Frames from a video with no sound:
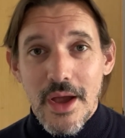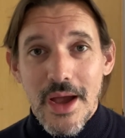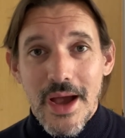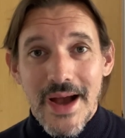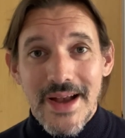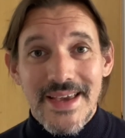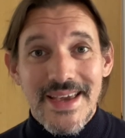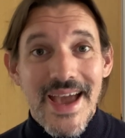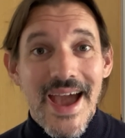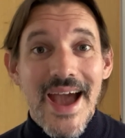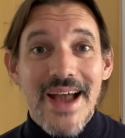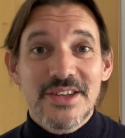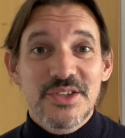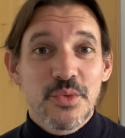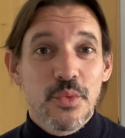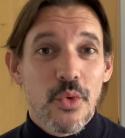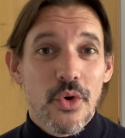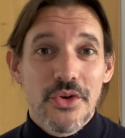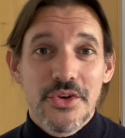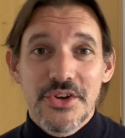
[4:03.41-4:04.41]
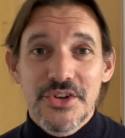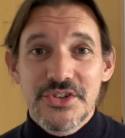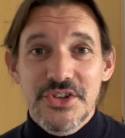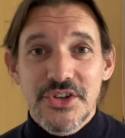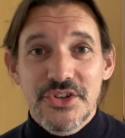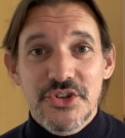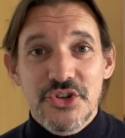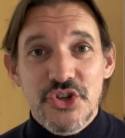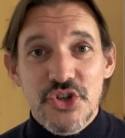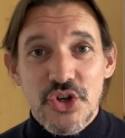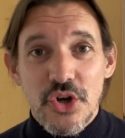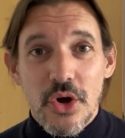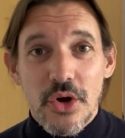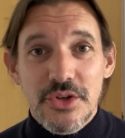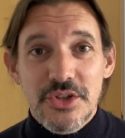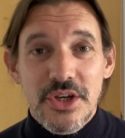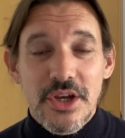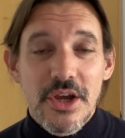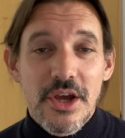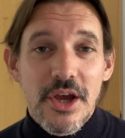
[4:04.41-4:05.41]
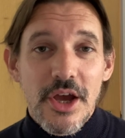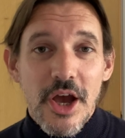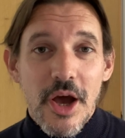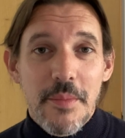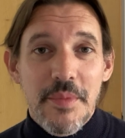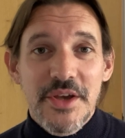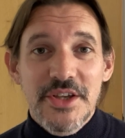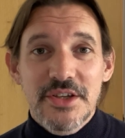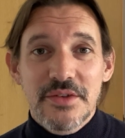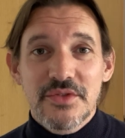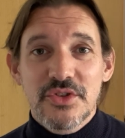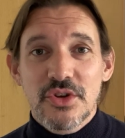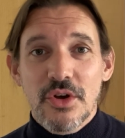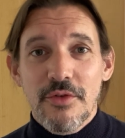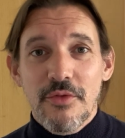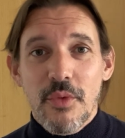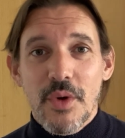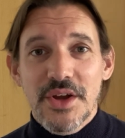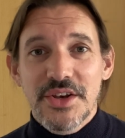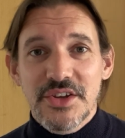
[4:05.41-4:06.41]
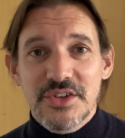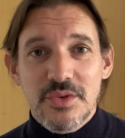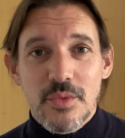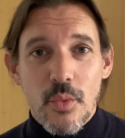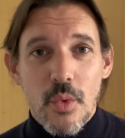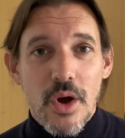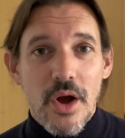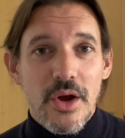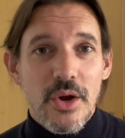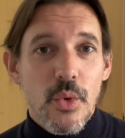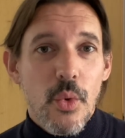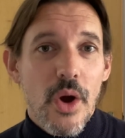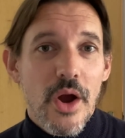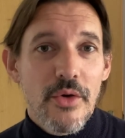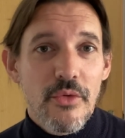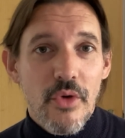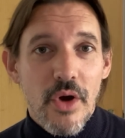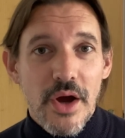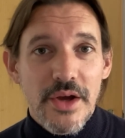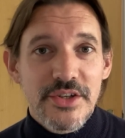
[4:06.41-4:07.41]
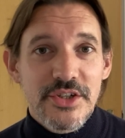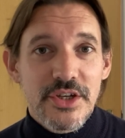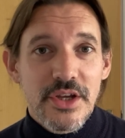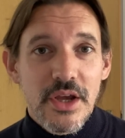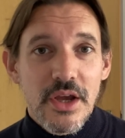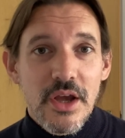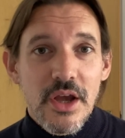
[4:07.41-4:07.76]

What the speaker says: A cat wanders into shot, a piece of software doesn't work quite right.